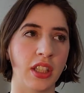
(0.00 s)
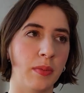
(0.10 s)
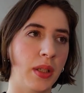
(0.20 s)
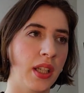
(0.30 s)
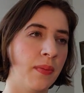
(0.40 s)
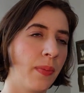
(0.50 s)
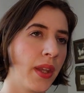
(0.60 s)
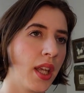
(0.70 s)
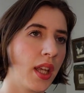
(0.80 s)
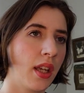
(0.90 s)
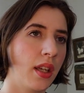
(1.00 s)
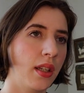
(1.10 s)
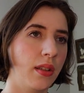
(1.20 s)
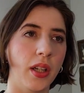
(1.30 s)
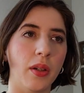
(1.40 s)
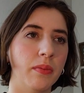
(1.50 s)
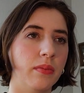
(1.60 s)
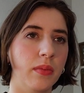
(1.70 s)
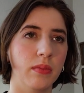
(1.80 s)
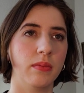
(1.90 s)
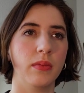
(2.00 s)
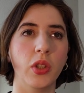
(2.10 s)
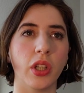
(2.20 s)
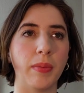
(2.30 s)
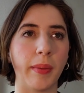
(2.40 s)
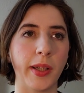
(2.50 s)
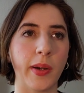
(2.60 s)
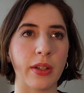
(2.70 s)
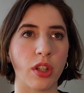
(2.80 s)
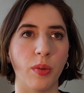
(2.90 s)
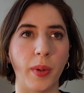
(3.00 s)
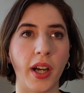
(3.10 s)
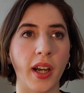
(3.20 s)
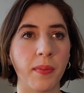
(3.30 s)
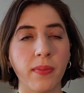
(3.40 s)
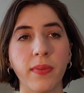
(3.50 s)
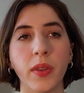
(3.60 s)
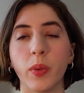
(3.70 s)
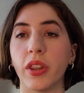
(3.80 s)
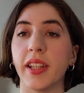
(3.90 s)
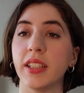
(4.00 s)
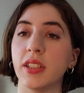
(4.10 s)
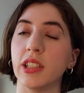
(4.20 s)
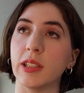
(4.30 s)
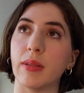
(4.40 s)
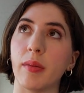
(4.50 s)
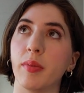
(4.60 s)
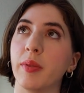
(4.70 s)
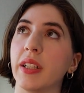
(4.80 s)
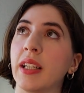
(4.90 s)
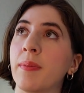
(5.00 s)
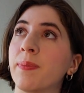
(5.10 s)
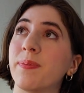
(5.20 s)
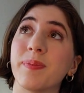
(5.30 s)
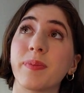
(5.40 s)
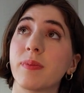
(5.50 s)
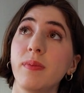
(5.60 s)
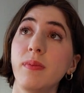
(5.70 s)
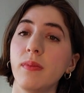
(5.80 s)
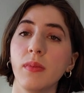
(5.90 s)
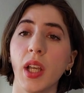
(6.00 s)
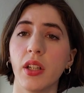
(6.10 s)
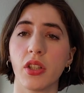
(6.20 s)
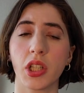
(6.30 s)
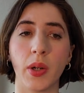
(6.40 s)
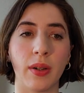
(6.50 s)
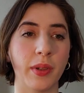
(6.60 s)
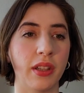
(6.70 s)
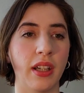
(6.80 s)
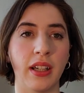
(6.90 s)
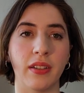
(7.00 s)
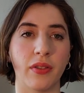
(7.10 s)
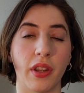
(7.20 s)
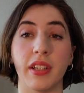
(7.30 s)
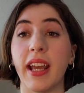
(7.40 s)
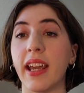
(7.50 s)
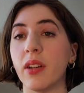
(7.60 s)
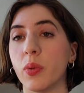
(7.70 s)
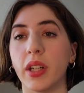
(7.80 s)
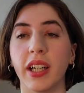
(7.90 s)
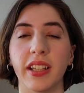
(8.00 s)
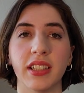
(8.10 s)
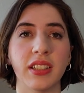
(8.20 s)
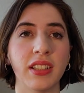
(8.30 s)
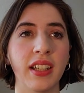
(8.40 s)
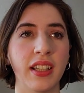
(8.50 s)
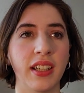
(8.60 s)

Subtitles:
It could be, you know, you could probably go out to the bar with this. You could probably just go out with for the day wearing this.